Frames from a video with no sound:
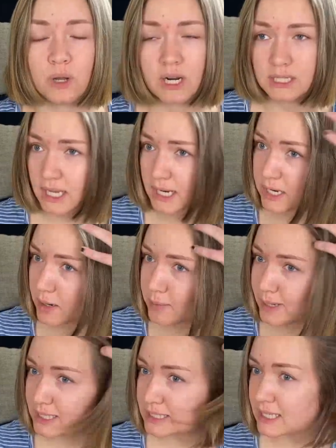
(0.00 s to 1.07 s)
on a day-to-day
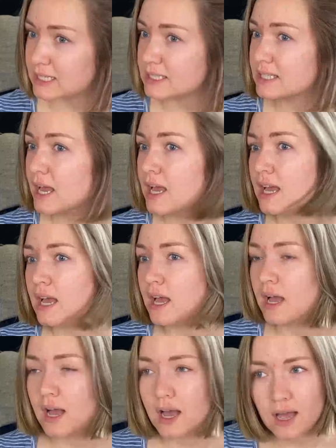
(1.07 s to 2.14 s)
basis,
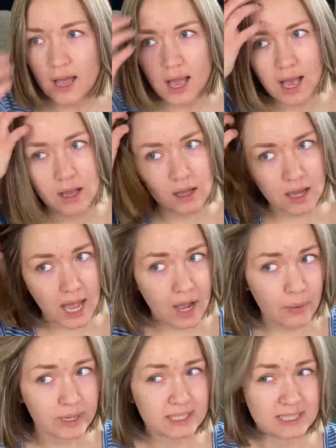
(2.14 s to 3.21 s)

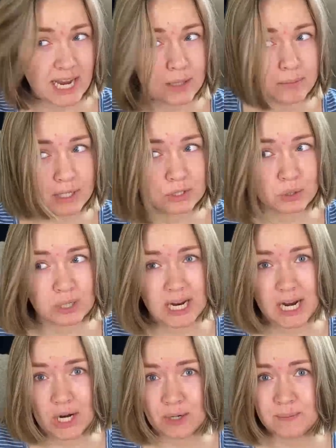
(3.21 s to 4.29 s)
how I style my short
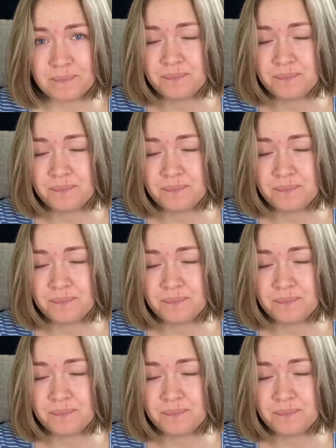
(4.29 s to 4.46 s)
hair.